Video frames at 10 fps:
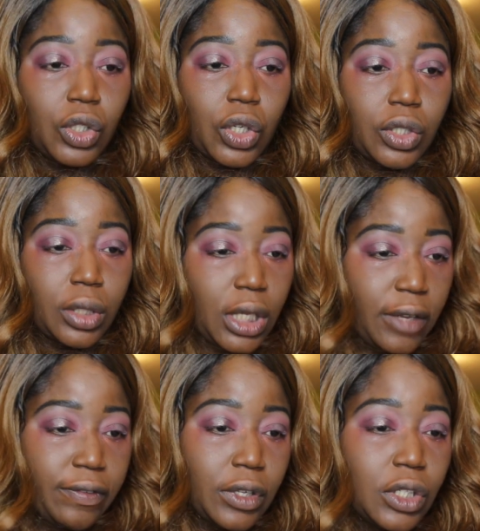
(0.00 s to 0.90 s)
just to
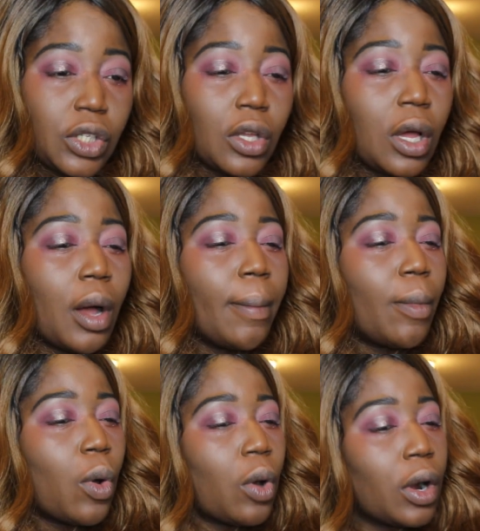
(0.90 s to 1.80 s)
give it a
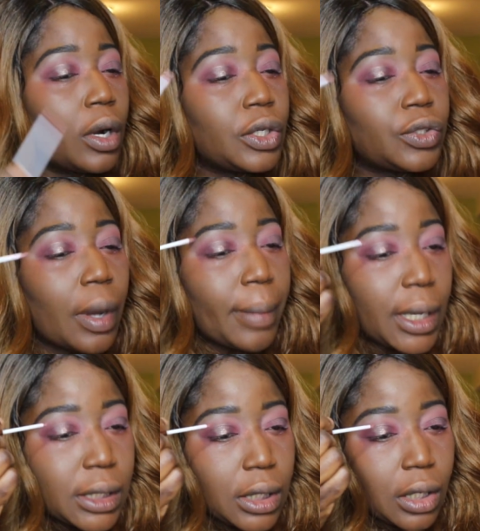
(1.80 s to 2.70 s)
more
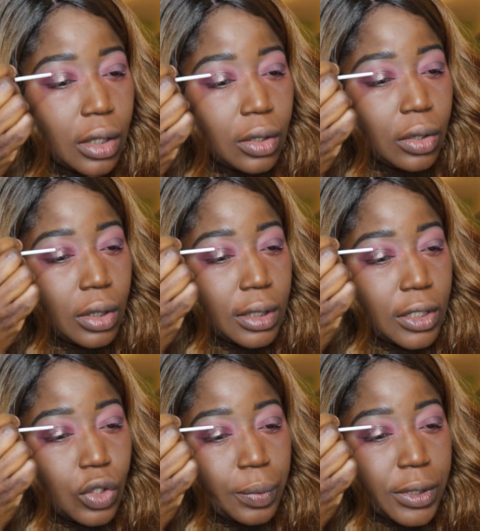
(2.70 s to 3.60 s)
dramatic look.
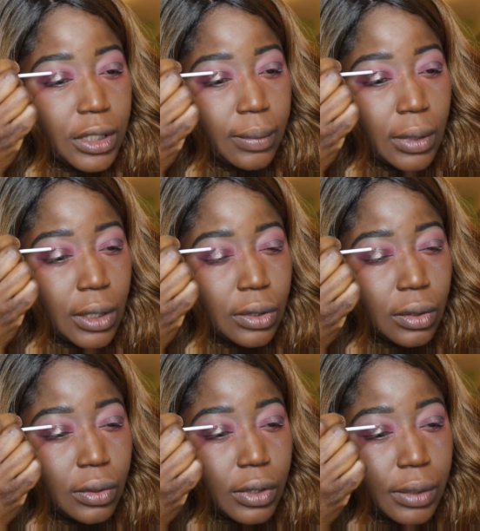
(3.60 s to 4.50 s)
This will be similar to
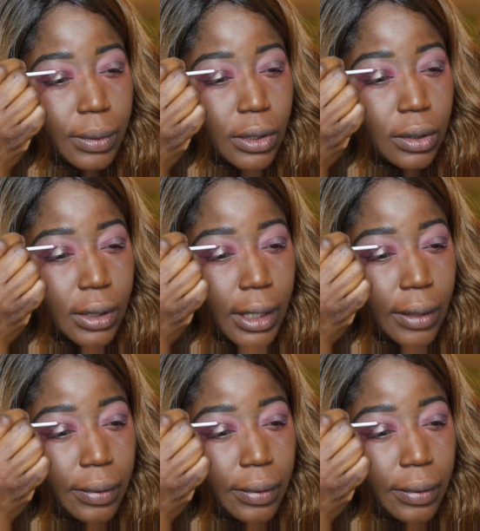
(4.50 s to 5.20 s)
the Christmas look I